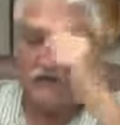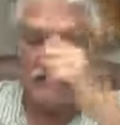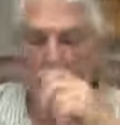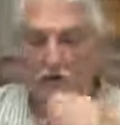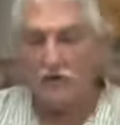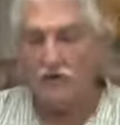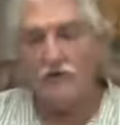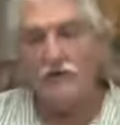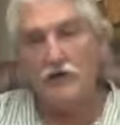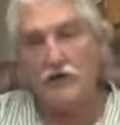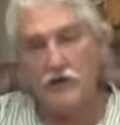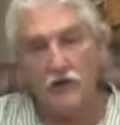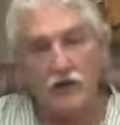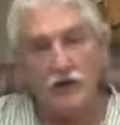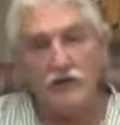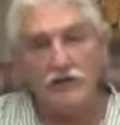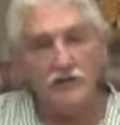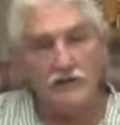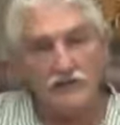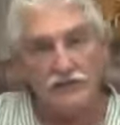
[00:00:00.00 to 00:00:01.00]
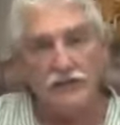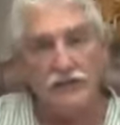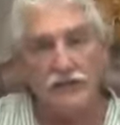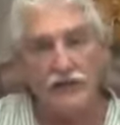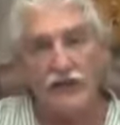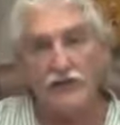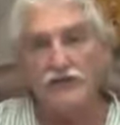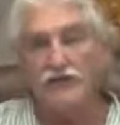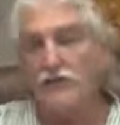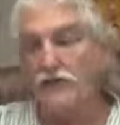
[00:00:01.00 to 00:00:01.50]
So you're going to
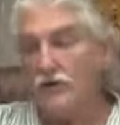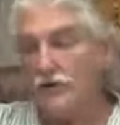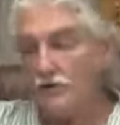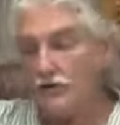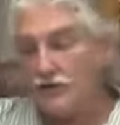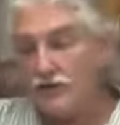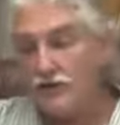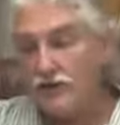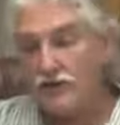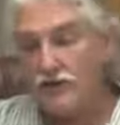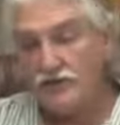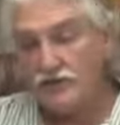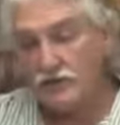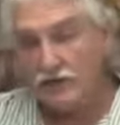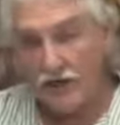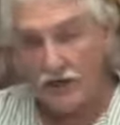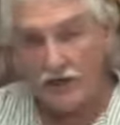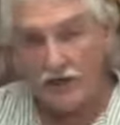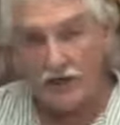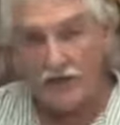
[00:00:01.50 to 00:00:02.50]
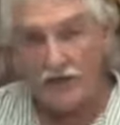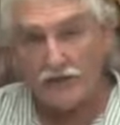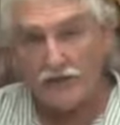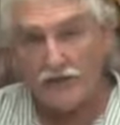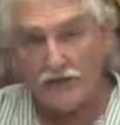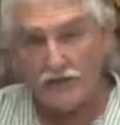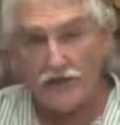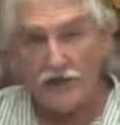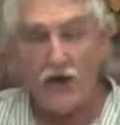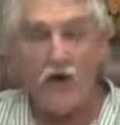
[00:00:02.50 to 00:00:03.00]
see as you increase
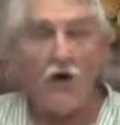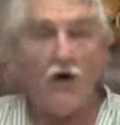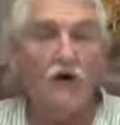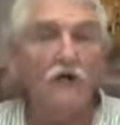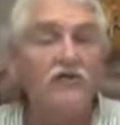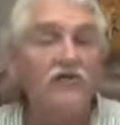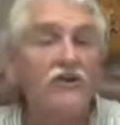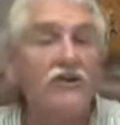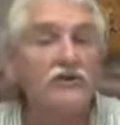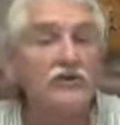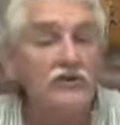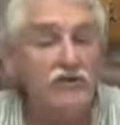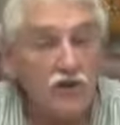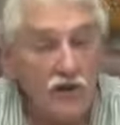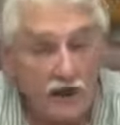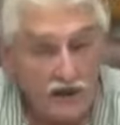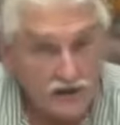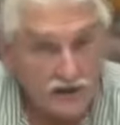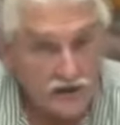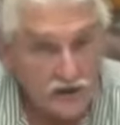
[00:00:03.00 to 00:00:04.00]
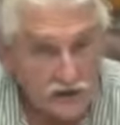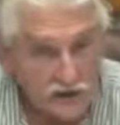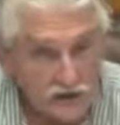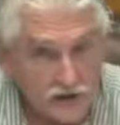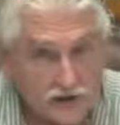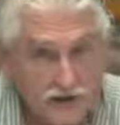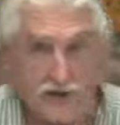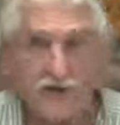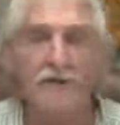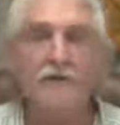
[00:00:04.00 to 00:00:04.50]
drainage or
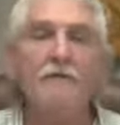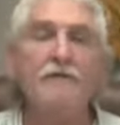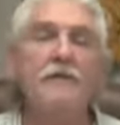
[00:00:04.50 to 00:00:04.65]
filtration,